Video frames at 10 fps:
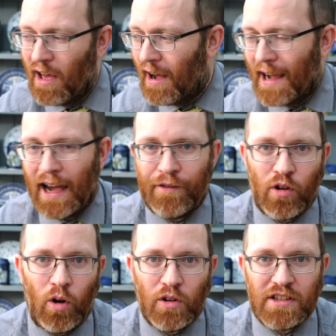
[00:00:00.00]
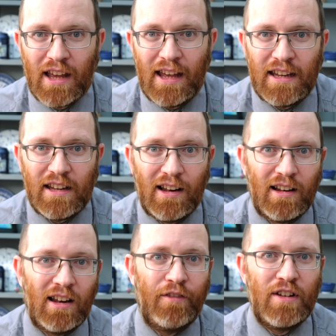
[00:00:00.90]
I have got a
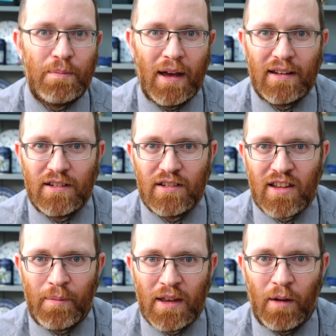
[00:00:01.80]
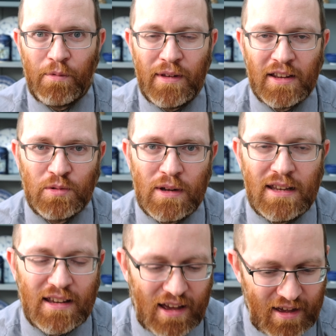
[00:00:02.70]
lovely pen coming up for next
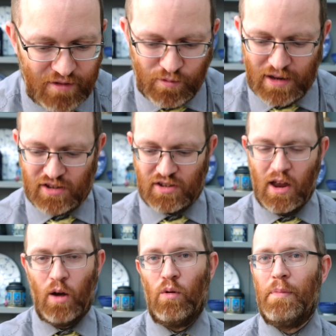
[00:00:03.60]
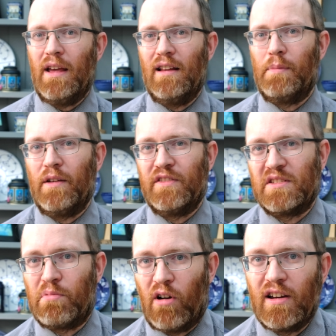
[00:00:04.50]
week, which will be a little bit of a
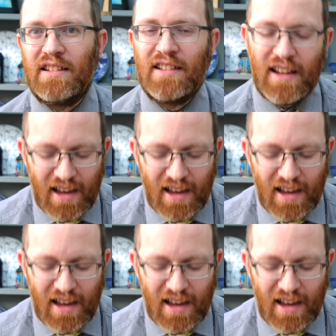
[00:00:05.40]
surprise.